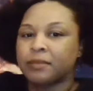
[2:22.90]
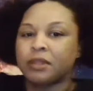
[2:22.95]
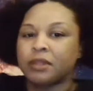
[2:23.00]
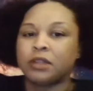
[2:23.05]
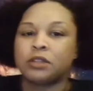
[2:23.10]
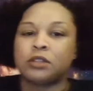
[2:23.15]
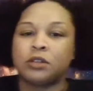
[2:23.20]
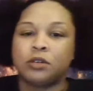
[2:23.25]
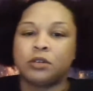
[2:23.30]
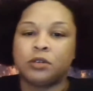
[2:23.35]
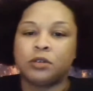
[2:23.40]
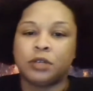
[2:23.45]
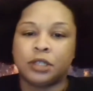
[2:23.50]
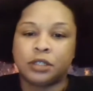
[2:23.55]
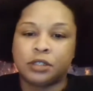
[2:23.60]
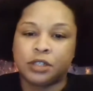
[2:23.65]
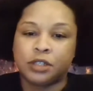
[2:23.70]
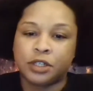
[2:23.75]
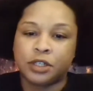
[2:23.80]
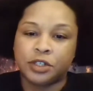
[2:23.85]
So,
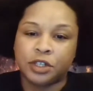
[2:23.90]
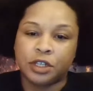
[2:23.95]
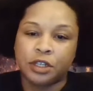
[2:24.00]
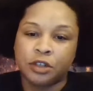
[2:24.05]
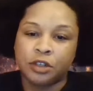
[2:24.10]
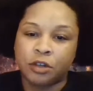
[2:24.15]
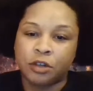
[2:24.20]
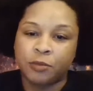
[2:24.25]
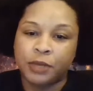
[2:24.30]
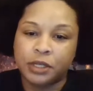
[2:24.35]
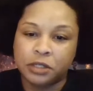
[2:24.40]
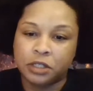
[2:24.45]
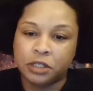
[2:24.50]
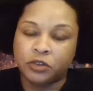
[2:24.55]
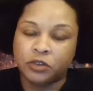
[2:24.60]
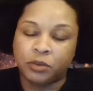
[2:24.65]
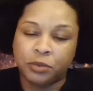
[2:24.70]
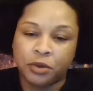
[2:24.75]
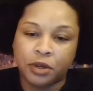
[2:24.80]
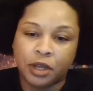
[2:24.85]
Kiss JG, your message
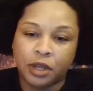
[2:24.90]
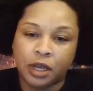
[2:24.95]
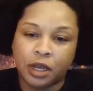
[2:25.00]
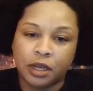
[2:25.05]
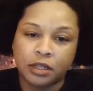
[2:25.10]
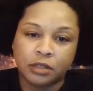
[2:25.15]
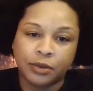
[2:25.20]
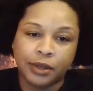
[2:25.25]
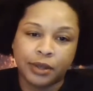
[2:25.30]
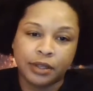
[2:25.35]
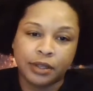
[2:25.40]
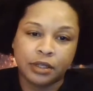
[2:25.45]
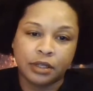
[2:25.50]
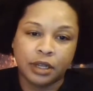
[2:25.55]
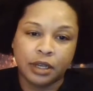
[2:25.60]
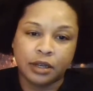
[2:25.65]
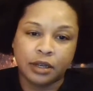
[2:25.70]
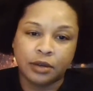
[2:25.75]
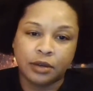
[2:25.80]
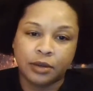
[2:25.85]
from your guides right
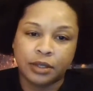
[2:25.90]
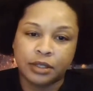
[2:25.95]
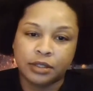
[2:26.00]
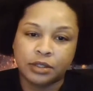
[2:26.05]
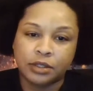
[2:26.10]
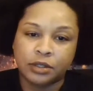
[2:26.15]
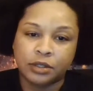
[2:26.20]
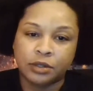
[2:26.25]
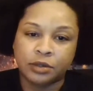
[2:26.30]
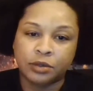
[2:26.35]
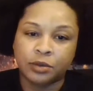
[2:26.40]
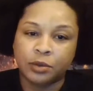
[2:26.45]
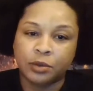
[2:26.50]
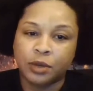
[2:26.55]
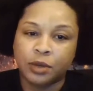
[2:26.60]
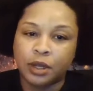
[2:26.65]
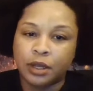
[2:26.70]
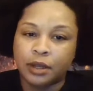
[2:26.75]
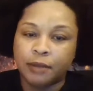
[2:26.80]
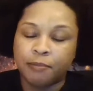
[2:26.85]
now is to